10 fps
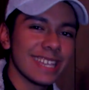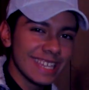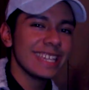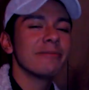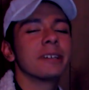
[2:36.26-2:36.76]

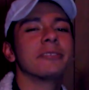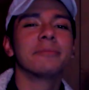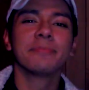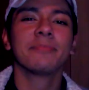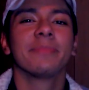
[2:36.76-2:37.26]
Y bueno,
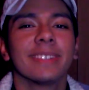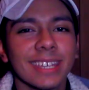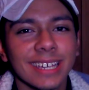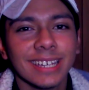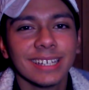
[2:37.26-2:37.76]

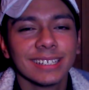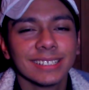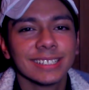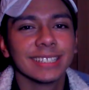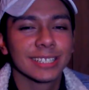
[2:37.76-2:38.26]

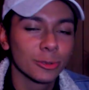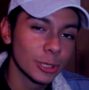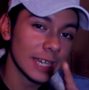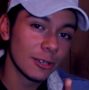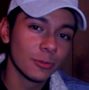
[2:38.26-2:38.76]
si les
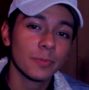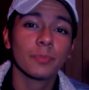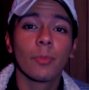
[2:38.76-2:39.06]
gustaron,